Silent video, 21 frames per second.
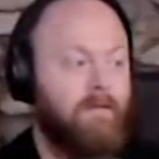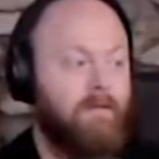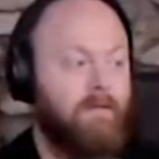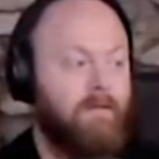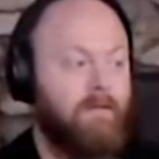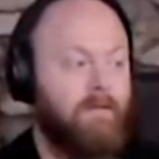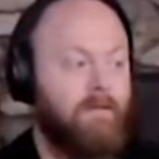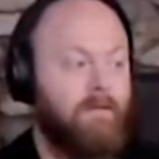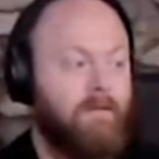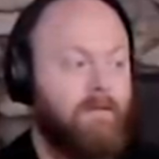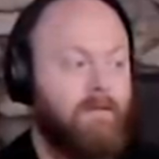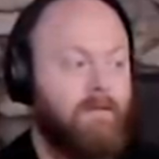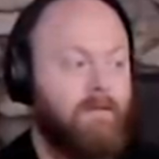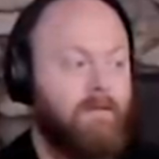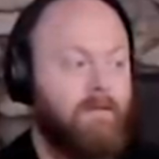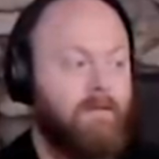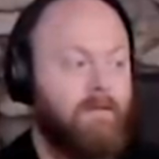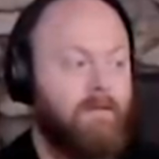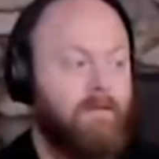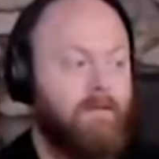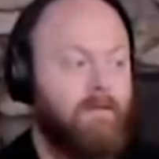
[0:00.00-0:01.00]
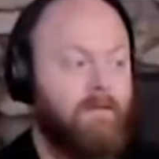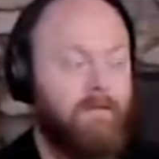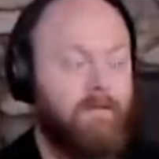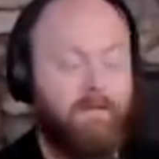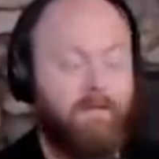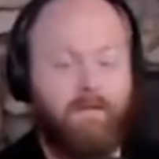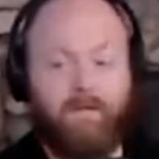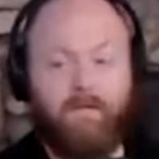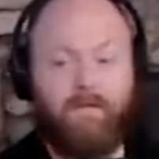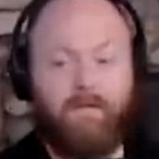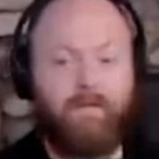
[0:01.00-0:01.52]

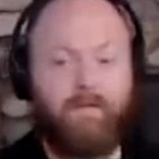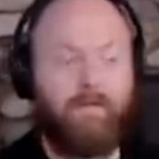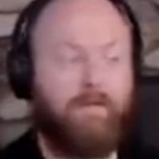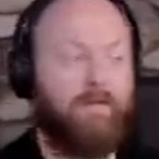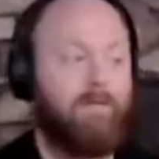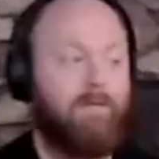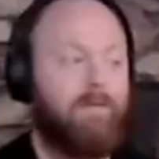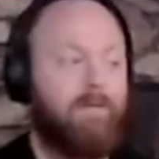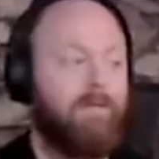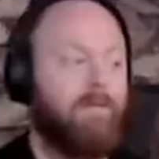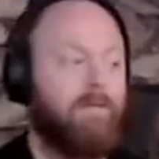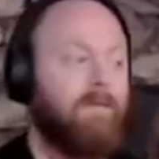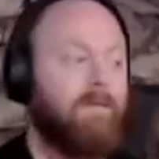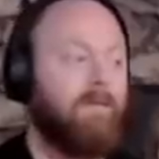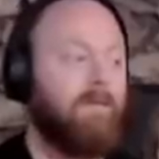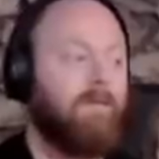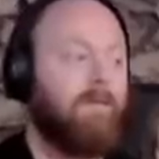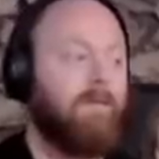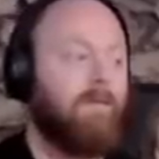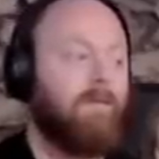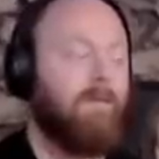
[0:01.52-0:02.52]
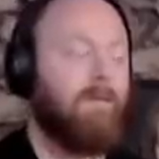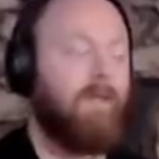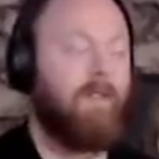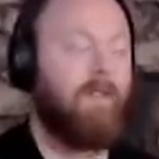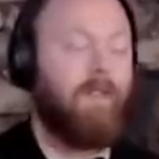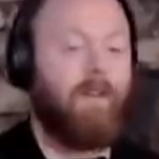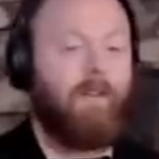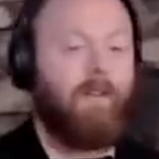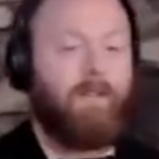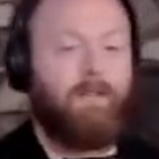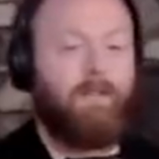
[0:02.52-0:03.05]

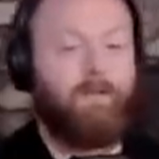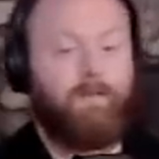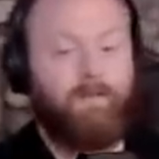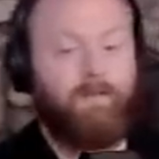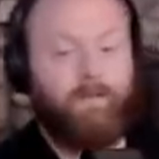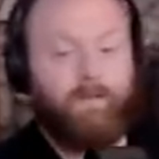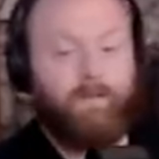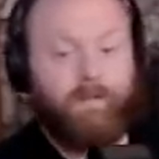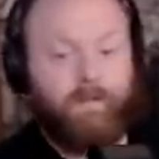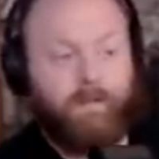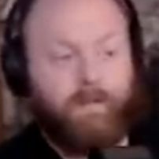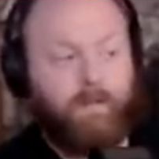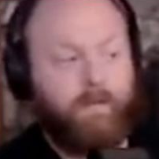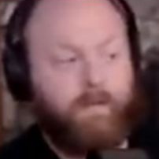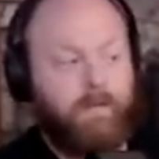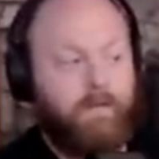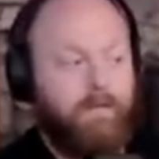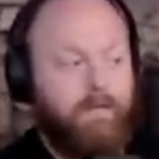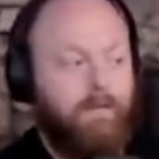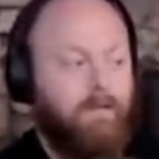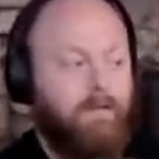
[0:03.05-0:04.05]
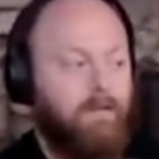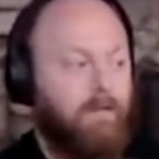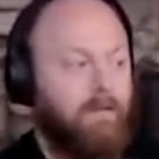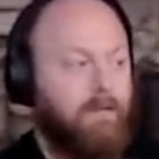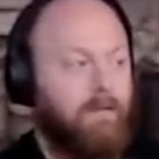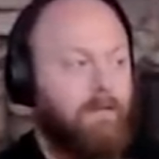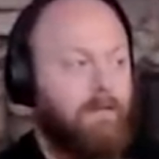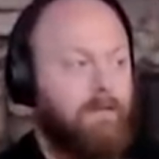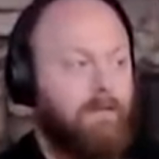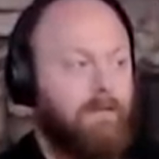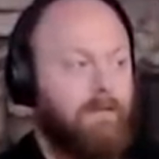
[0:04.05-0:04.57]

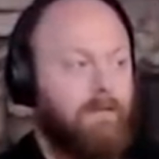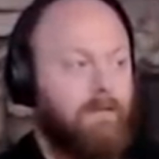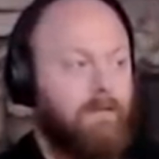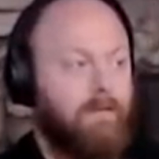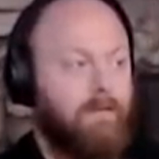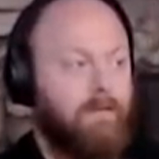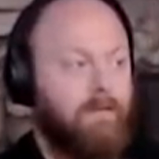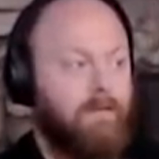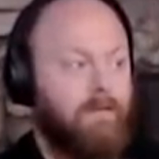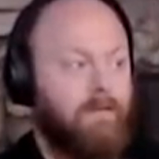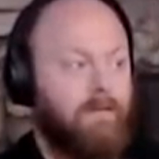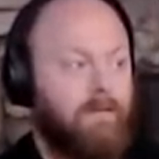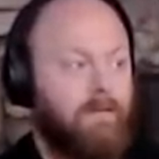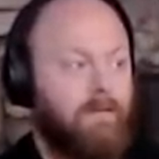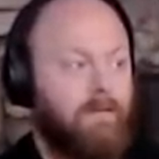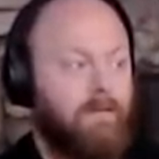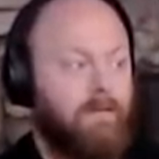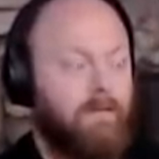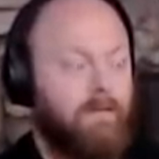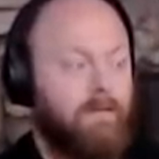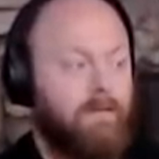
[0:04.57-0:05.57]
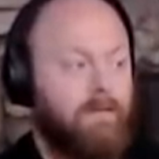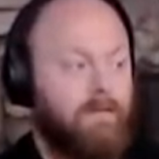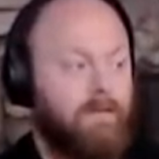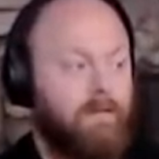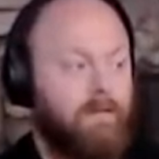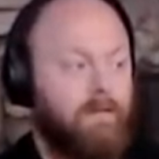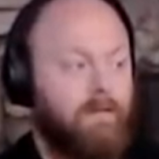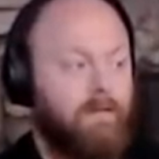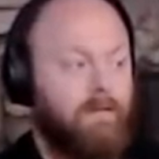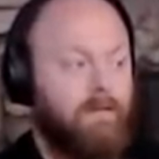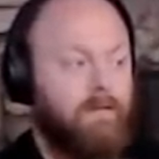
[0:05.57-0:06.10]

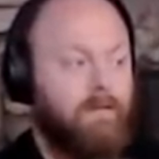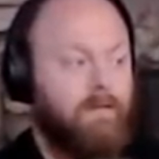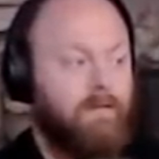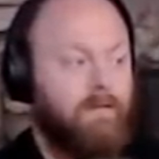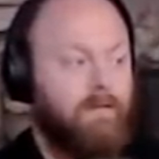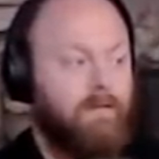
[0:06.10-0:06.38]
The person shown says nothing.